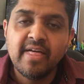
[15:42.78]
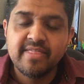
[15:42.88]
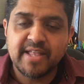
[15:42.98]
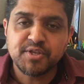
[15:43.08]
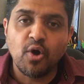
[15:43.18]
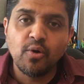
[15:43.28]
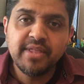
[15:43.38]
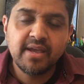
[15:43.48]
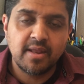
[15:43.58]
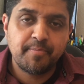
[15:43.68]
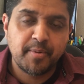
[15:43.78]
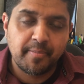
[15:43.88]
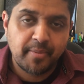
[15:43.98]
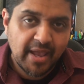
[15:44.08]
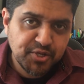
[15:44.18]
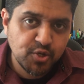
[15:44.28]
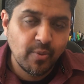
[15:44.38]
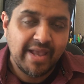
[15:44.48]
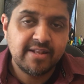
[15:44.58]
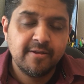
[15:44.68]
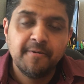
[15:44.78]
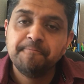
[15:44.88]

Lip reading: that's only going to perpetuate